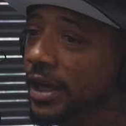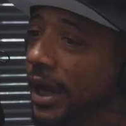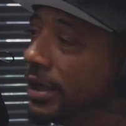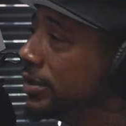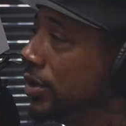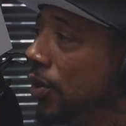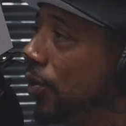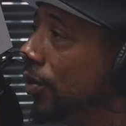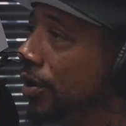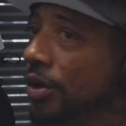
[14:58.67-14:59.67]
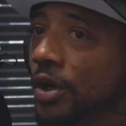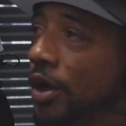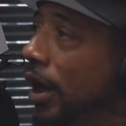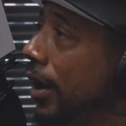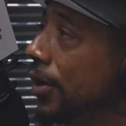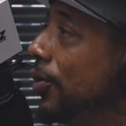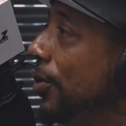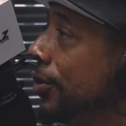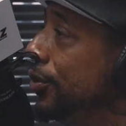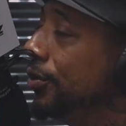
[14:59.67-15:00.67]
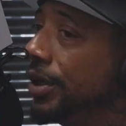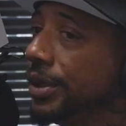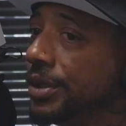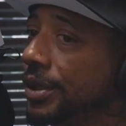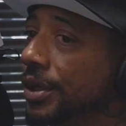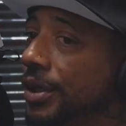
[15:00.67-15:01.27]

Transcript: nigga, I don't wanna do nothing.